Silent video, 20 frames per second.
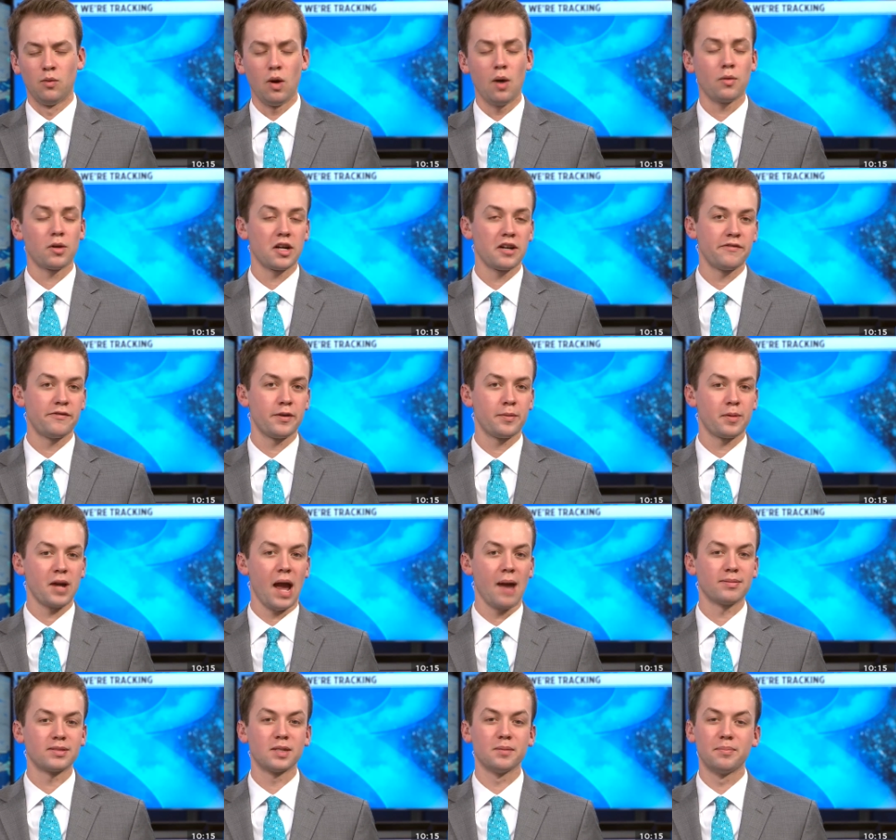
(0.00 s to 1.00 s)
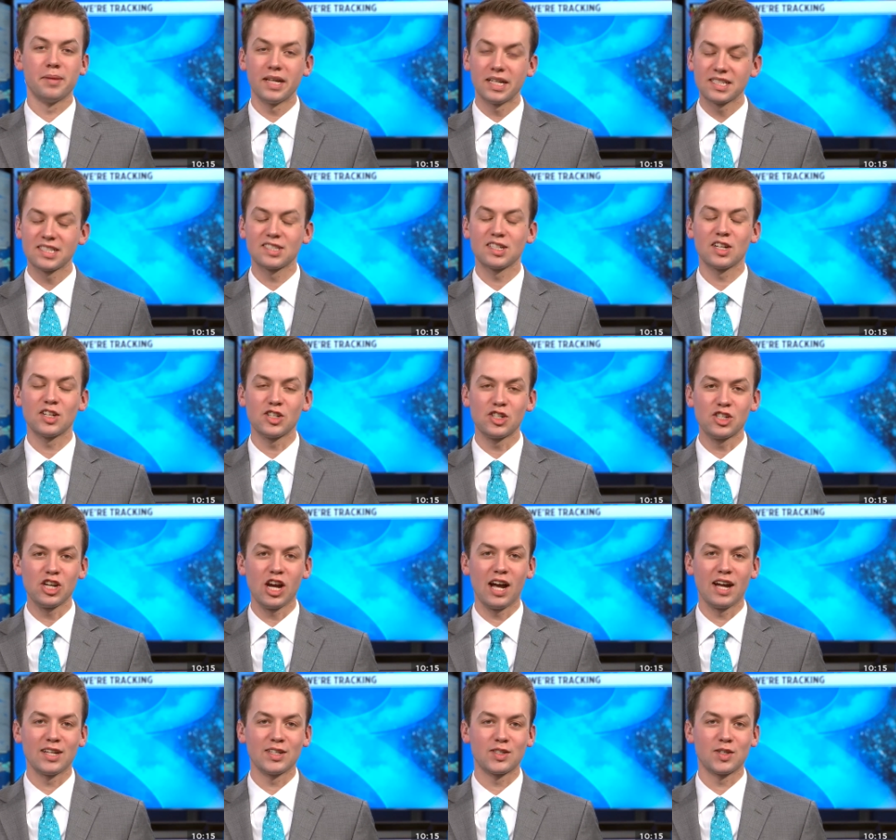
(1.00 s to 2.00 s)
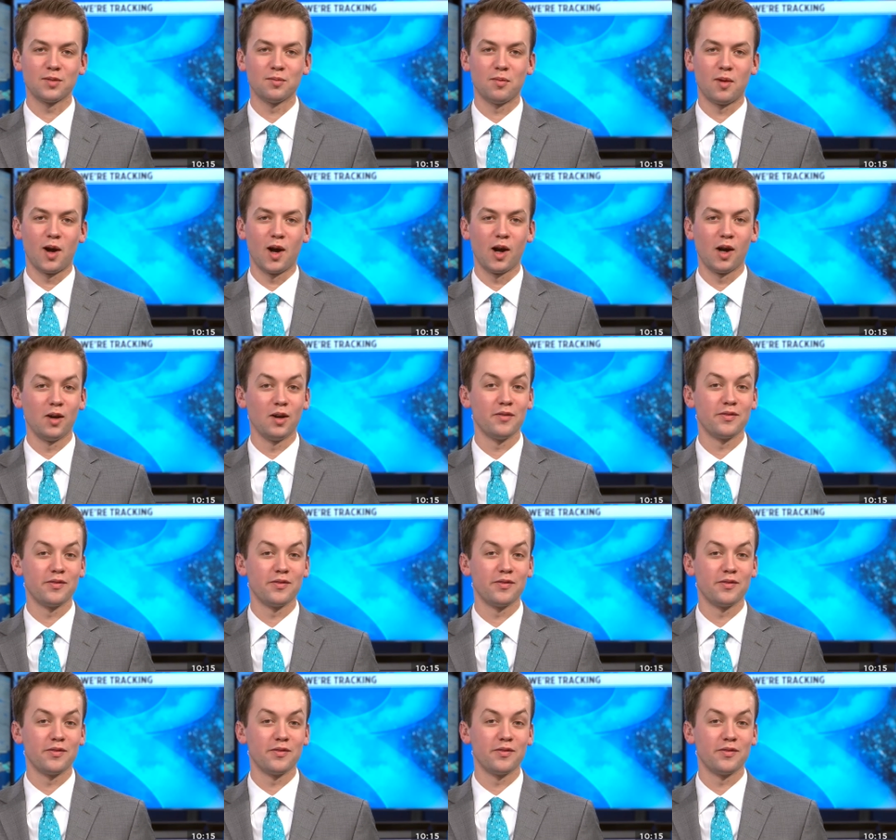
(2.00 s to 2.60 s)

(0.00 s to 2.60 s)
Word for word: Well, we're in for perhaps a bit of sunshine tomorrow.